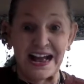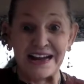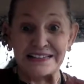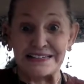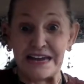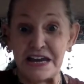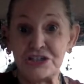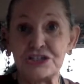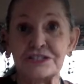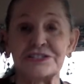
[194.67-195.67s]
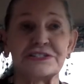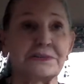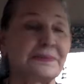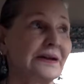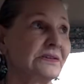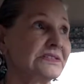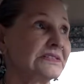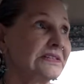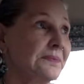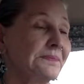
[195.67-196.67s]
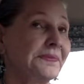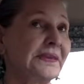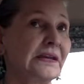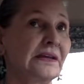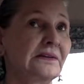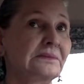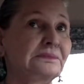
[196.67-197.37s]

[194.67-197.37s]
ideations about something.